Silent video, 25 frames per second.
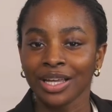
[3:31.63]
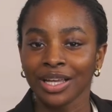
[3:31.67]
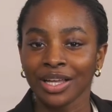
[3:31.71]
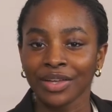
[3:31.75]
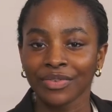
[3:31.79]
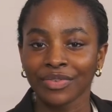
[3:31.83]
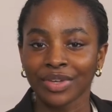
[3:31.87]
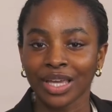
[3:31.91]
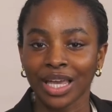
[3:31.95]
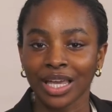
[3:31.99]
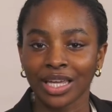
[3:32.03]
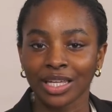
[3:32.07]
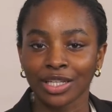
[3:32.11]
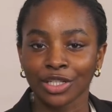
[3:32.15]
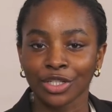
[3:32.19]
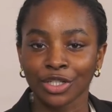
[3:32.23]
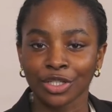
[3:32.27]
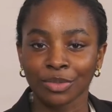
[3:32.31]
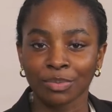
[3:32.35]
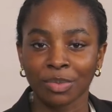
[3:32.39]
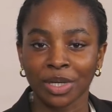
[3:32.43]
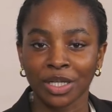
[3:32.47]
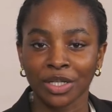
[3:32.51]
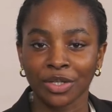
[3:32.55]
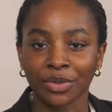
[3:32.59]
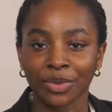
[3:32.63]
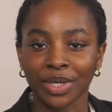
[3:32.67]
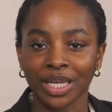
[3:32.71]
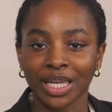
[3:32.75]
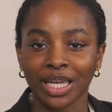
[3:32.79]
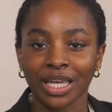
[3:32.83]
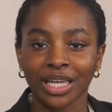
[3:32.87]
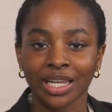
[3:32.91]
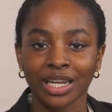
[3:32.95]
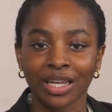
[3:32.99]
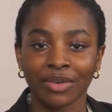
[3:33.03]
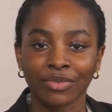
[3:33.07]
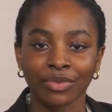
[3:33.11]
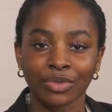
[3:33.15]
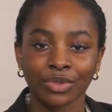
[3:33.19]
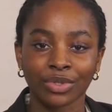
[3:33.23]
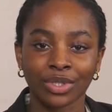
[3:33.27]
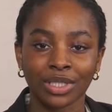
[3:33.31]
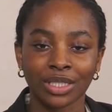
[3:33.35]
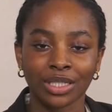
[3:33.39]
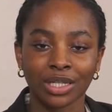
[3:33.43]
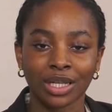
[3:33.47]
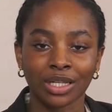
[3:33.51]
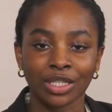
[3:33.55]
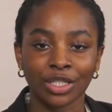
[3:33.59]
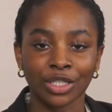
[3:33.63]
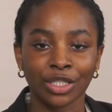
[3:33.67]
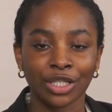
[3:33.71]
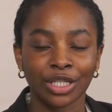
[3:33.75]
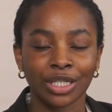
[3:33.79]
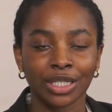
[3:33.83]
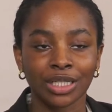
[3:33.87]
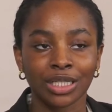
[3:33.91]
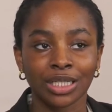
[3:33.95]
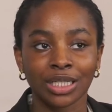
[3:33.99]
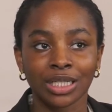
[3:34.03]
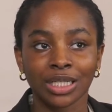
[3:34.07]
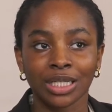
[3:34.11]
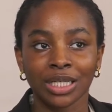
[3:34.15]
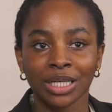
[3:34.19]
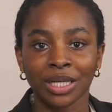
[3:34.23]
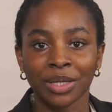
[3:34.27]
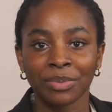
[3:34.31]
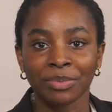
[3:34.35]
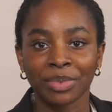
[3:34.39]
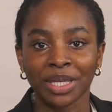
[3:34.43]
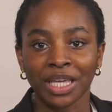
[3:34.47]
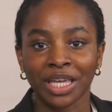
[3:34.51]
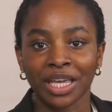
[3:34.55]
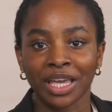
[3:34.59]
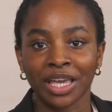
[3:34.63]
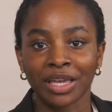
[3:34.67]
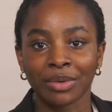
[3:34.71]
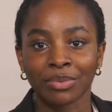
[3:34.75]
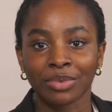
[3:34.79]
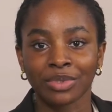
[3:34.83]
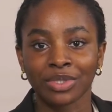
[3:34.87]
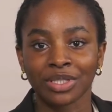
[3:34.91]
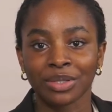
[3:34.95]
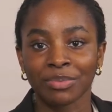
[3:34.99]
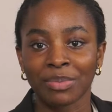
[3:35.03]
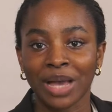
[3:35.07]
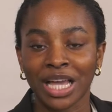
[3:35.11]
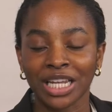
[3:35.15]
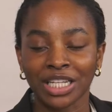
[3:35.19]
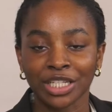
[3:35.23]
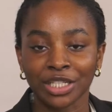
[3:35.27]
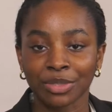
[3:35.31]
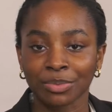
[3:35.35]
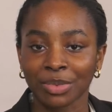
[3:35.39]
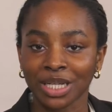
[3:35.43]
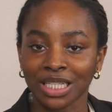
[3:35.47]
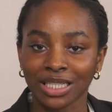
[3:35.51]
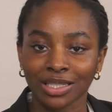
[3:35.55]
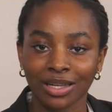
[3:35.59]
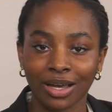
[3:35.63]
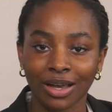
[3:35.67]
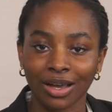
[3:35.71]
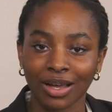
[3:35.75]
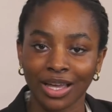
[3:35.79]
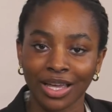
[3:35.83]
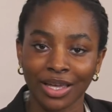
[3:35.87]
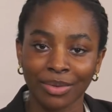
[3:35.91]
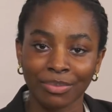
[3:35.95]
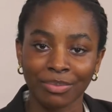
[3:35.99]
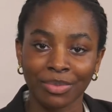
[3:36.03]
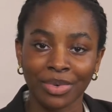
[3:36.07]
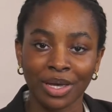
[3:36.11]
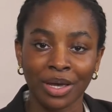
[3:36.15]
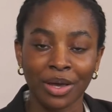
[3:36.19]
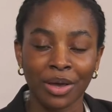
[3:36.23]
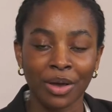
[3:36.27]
have gained just by doing A-levels, such as being able to manage my time